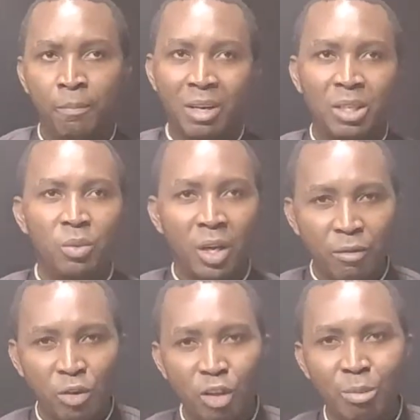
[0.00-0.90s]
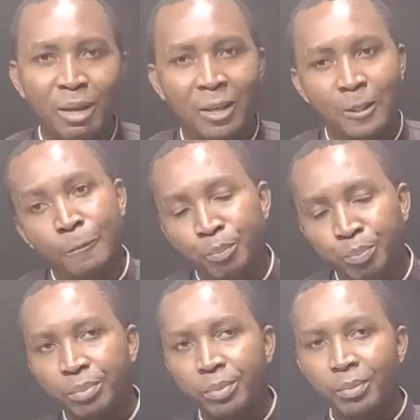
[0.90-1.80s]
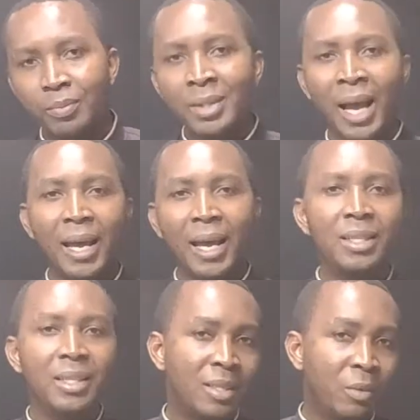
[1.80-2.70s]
But we have to remember that ICT,